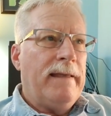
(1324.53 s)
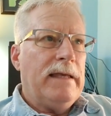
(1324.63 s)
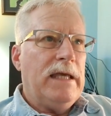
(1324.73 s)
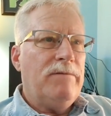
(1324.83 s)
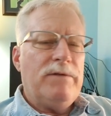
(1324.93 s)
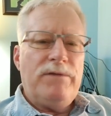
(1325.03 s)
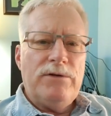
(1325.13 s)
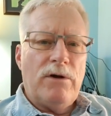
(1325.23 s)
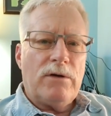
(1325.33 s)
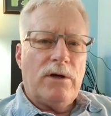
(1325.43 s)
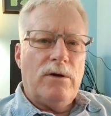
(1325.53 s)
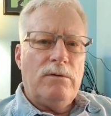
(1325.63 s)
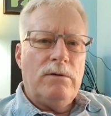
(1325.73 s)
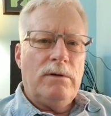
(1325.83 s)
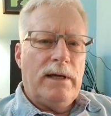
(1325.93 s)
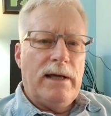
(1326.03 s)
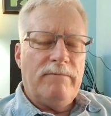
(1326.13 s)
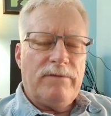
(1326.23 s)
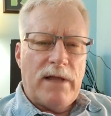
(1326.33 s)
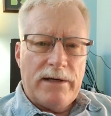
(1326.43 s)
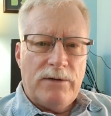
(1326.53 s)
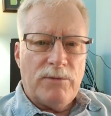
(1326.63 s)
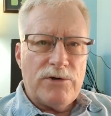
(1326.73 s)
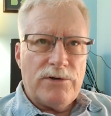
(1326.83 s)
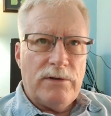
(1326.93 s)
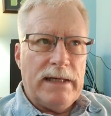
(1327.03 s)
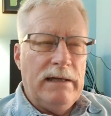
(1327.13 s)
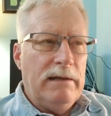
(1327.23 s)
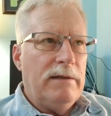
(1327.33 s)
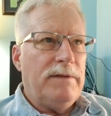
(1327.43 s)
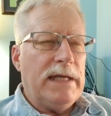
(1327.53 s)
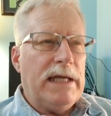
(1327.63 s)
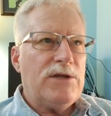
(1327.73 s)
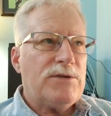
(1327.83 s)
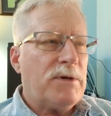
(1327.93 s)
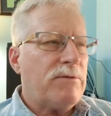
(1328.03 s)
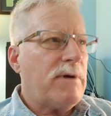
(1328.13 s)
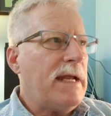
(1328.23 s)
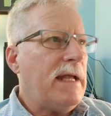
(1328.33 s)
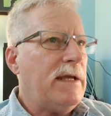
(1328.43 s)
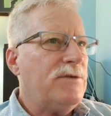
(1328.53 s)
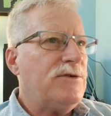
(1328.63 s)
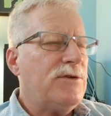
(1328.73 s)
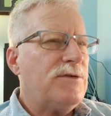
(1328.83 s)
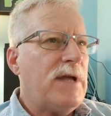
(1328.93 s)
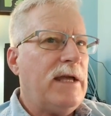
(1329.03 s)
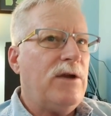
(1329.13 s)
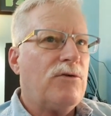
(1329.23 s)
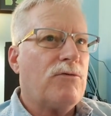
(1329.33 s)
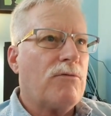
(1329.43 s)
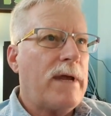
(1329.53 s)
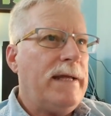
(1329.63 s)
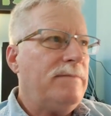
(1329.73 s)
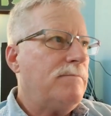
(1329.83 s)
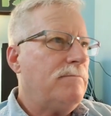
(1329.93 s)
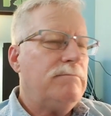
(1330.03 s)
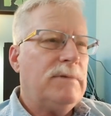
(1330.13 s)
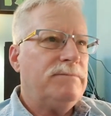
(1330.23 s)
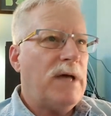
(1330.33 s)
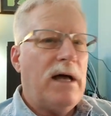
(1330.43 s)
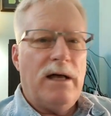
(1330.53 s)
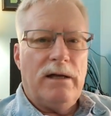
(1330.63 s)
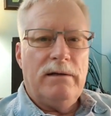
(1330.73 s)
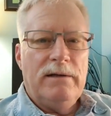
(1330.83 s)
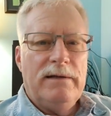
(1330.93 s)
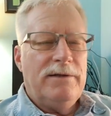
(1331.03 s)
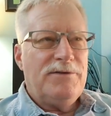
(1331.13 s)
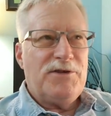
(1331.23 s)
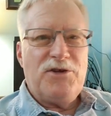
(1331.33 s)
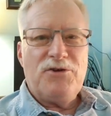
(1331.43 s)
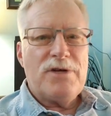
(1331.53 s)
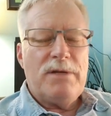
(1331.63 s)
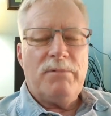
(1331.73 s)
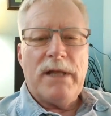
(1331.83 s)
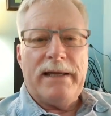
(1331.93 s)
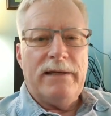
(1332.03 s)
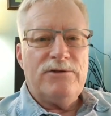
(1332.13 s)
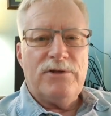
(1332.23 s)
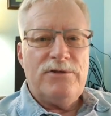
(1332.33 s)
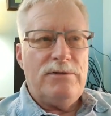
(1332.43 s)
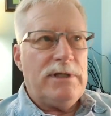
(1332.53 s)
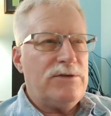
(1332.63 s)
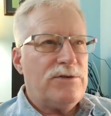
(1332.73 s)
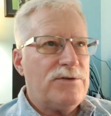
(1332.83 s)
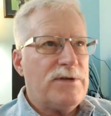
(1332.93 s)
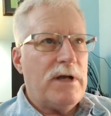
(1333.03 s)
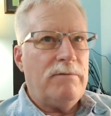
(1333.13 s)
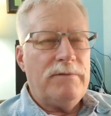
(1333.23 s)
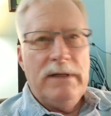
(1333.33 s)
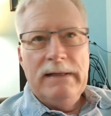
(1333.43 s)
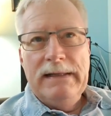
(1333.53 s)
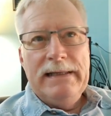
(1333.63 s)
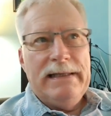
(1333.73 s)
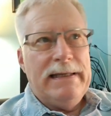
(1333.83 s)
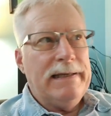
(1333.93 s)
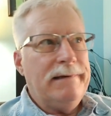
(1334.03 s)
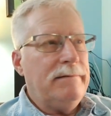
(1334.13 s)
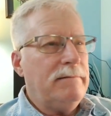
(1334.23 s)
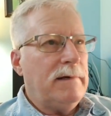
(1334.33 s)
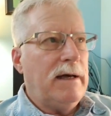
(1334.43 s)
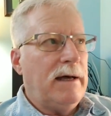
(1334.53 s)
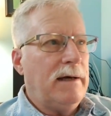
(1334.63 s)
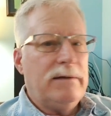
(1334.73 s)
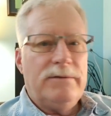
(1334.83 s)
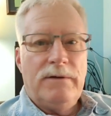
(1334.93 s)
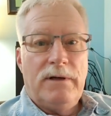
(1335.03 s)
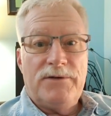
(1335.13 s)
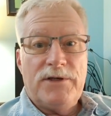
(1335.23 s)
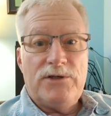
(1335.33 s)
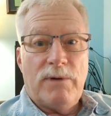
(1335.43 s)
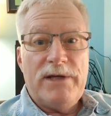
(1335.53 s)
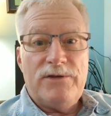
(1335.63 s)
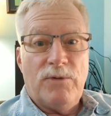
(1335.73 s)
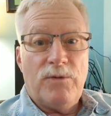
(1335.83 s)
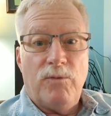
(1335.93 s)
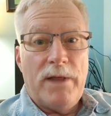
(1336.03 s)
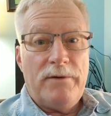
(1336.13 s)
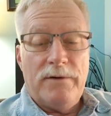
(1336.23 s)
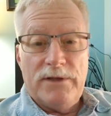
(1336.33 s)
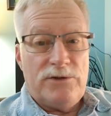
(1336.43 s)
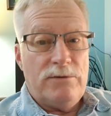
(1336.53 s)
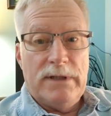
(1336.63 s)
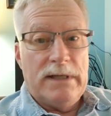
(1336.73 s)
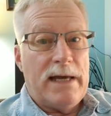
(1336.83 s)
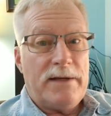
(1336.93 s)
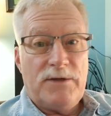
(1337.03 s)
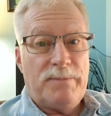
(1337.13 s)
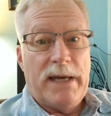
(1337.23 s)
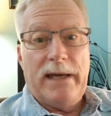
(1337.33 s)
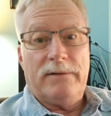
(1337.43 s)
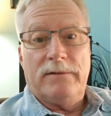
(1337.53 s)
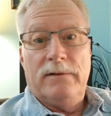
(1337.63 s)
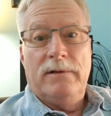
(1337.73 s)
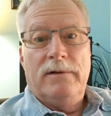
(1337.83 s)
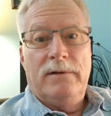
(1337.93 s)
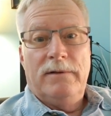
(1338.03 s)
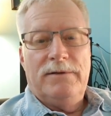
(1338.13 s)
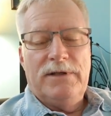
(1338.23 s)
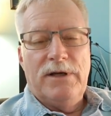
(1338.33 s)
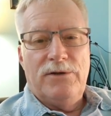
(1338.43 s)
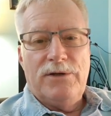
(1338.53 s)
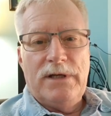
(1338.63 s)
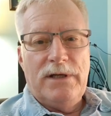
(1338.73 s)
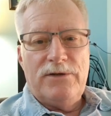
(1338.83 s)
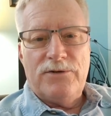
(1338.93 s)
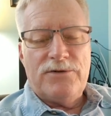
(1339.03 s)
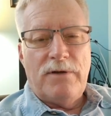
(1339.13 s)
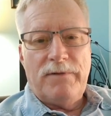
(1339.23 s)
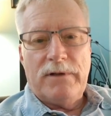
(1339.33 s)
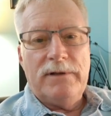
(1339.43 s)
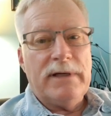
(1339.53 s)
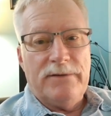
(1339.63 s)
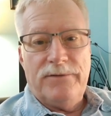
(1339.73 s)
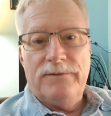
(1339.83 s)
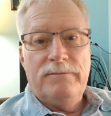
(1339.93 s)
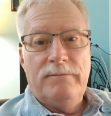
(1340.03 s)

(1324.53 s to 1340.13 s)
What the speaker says: even if you don't go and fly commercially, the instrument rating is just a great security blanket should you get yourself in a situation with weather that you did not expect. You could get yourself a clearance